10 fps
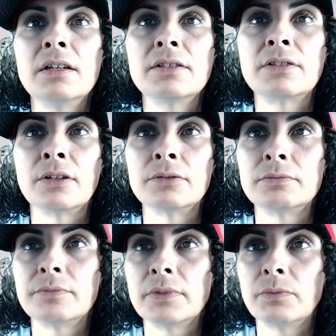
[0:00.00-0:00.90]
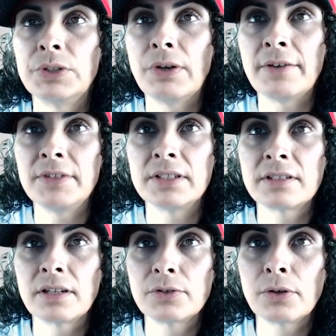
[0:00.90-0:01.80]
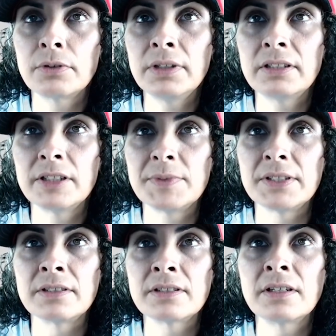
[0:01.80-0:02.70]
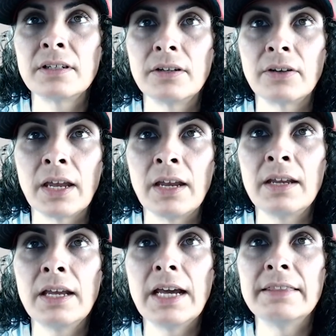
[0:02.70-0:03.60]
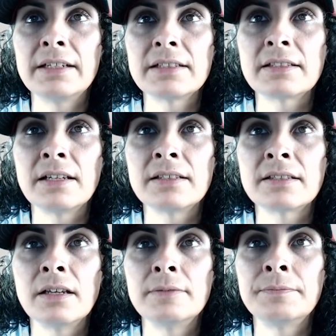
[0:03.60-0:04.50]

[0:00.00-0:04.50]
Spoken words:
So when you have these total eclipses, okay, and then it says,